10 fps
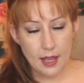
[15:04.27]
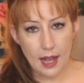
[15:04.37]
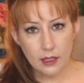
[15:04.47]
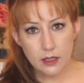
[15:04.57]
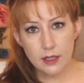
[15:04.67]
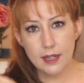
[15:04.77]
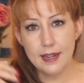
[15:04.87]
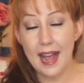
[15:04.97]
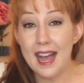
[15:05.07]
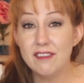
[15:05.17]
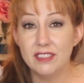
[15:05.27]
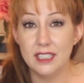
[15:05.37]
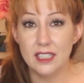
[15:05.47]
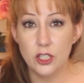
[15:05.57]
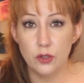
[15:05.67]
calculate an
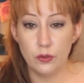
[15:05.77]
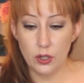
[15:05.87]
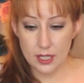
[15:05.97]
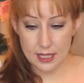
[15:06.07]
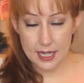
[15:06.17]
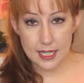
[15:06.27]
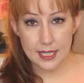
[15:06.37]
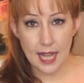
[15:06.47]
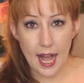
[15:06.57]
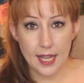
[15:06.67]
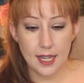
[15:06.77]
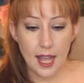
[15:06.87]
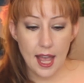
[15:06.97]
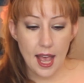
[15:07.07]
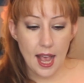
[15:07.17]
average for a data set
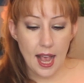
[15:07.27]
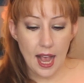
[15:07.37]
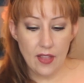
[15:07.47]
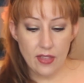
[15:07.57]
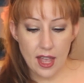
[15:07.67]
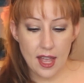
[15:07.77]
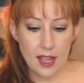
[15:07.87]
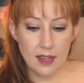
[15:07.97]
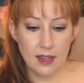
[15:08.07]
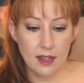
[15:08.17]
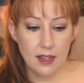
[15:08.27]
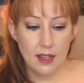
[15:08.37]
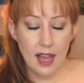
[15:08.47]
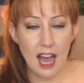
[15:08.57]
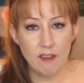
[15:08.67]
and then
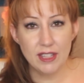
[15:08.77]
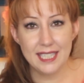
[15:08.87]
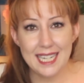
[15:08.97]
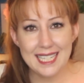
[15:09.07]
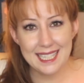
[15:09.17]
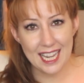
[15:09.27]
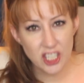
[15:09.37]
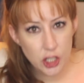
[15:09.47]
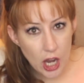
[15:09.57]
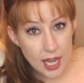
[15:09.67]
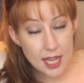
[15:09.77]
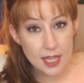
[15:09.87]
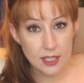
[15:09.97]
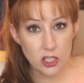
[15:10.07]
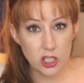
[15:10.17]
have the data set
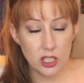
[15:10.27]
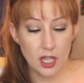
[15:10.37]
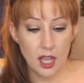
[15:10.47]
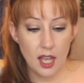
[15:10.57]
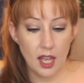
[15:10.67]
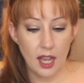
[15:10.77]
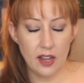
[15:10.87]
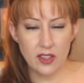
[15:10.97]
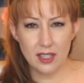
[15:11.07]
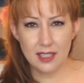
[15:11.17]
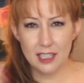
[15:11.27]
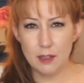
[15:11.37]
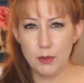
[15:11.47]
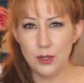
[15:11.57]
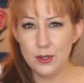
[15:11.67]
changed and then
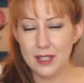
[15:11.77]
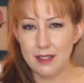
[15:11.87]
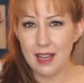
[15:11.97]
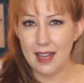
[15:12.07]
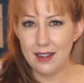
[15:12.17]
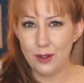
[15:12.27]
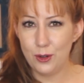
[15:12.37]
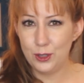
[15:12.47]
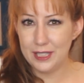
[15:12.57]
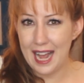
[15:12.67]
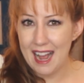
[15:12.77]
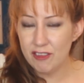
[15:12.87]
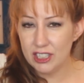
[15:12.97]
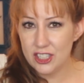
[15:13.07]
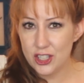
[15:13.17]
keep using that old
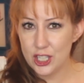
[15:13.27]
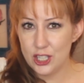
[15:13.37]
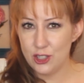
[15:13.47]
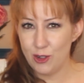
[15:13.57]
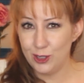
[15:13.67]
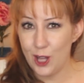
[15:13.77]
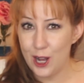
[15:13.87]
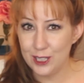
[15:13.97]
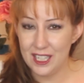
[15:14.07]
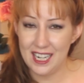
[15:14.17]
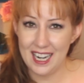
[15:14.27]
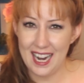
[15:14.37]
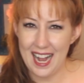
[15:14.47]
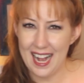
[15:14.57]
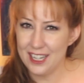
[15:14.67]
average that is no longer
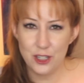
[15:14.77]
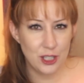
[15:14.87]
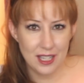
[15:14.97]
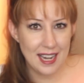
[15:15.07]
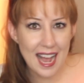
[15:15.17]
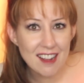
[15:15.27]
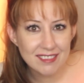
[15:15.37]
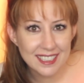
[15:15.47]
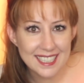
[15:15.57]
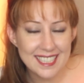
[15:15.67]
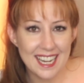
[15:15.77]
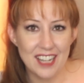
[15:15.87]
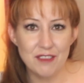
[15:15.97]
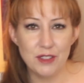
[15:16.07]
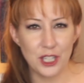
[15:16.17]
actually an average
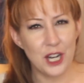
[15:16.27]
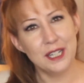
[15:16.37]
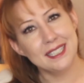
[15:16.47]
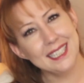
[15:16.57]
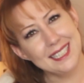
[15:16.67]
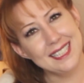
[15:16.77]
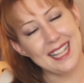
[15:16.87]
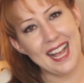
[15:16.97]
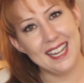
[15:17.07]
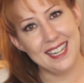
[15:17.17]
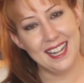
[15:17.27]
of the current data set.